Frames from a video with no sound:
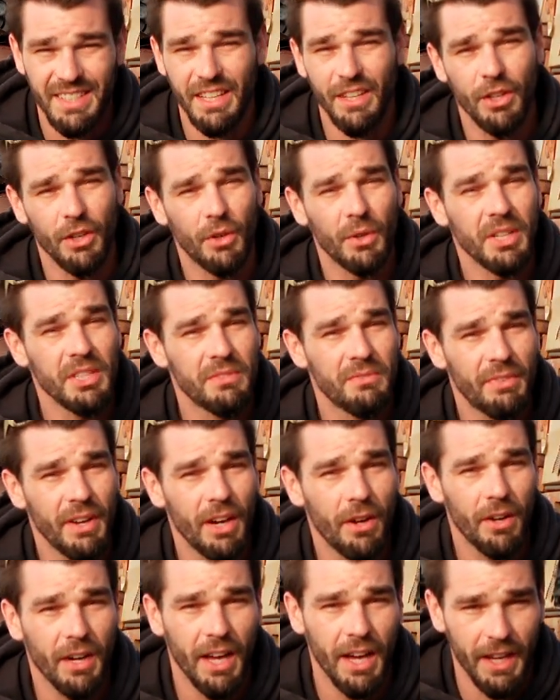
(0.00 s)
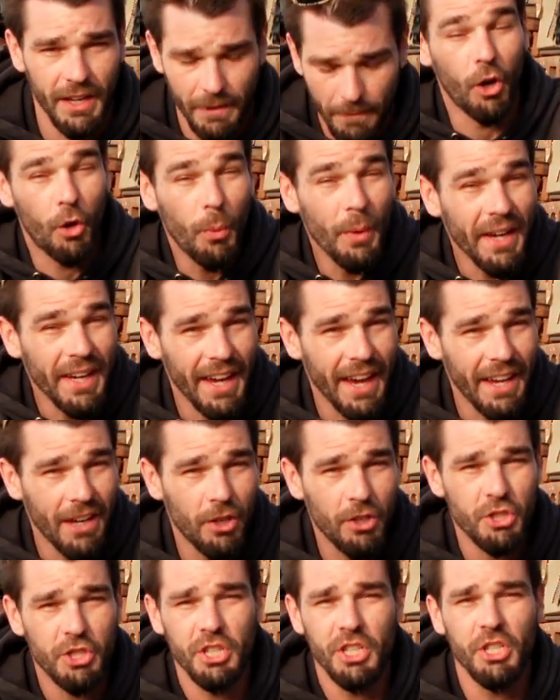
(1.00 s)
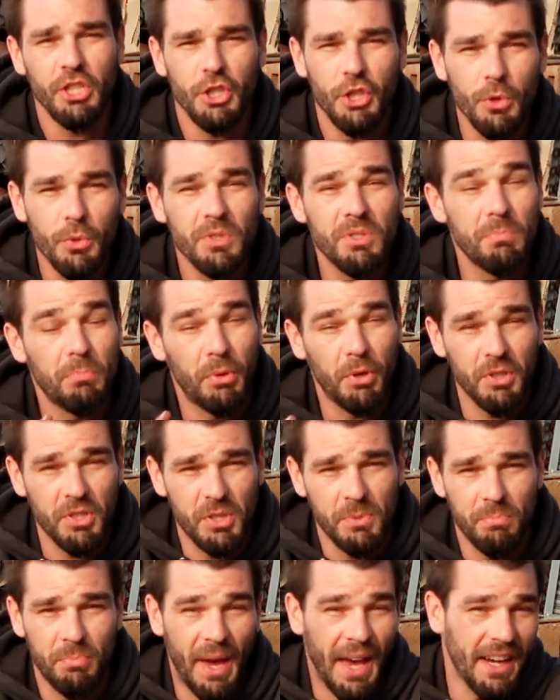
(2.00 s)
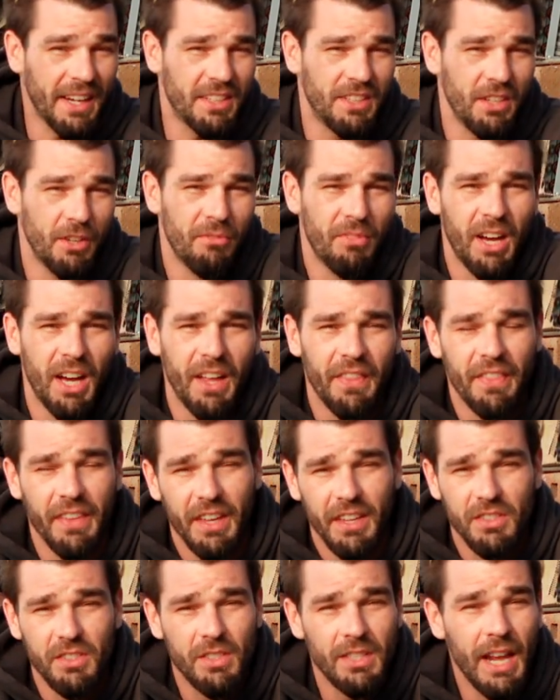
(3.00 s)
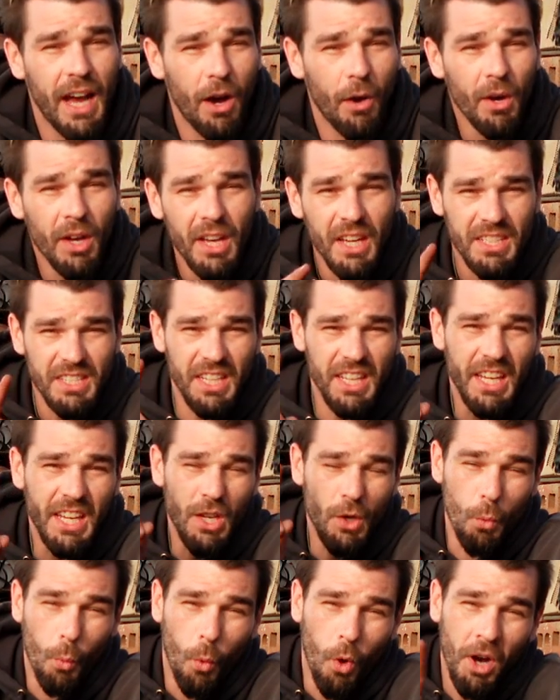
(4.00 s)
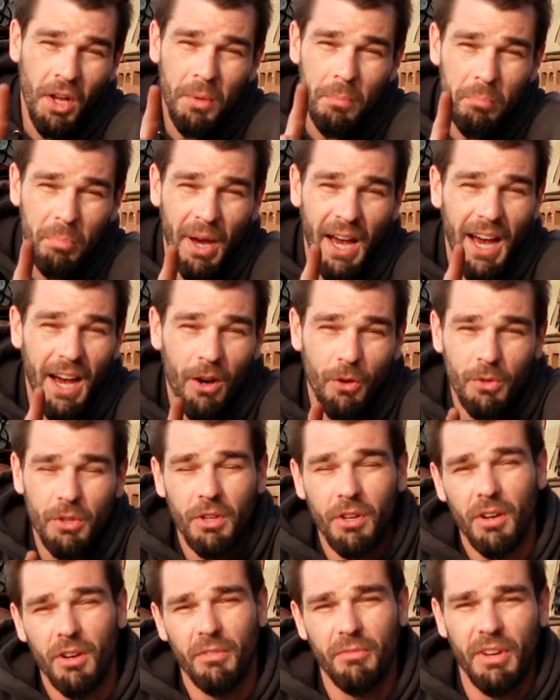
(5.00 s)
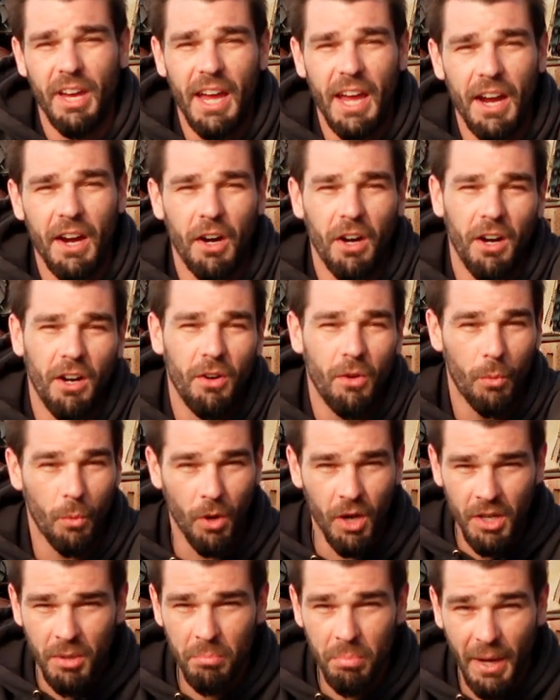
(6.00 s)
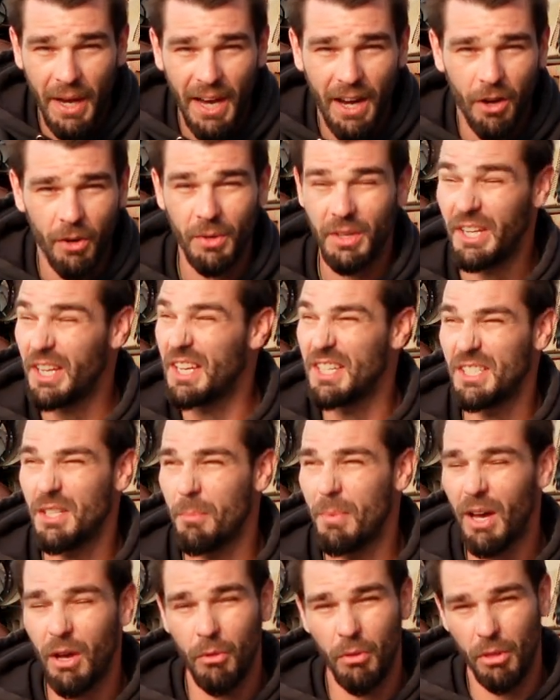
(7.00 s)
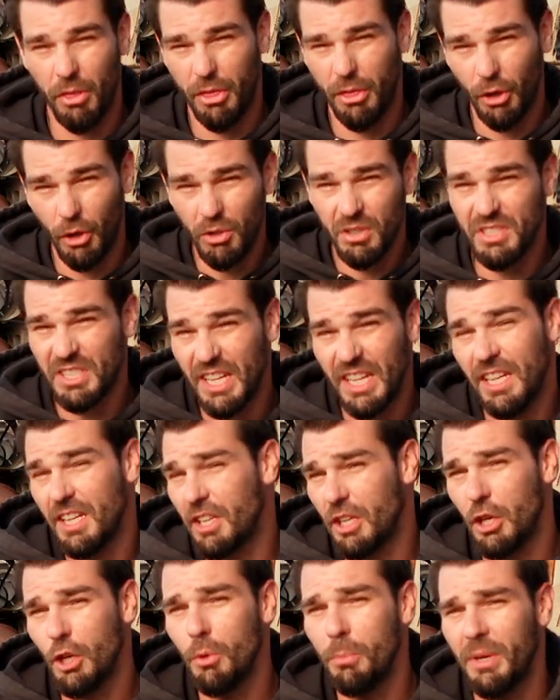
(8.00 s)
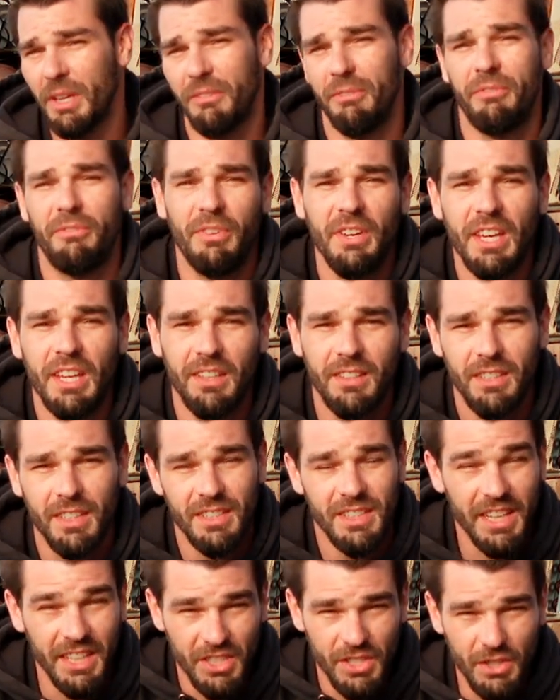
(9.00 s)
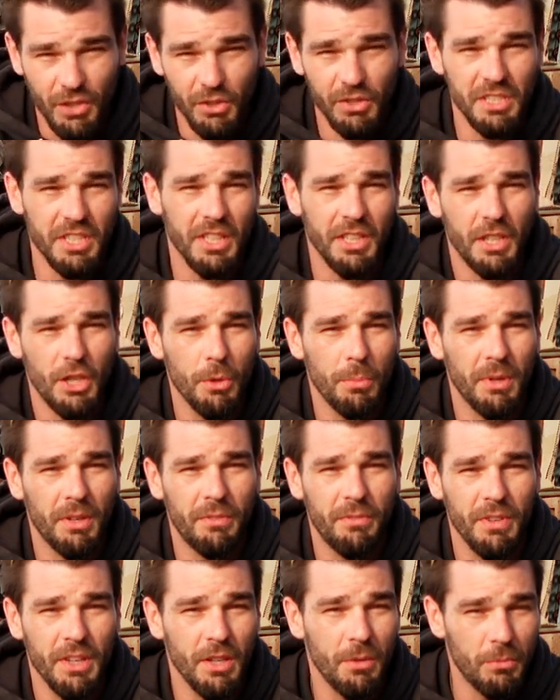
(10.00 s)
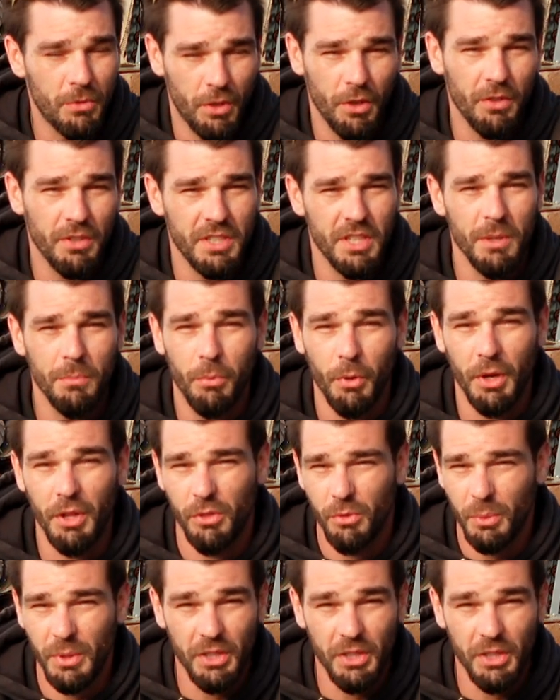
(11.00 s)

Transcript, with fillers: degrees Fahrenheit. A quick energy use perspective on this. Now, to heat one pound of air, one pound is about 13 cubic feet. It takes 13 cubic feet, 13.333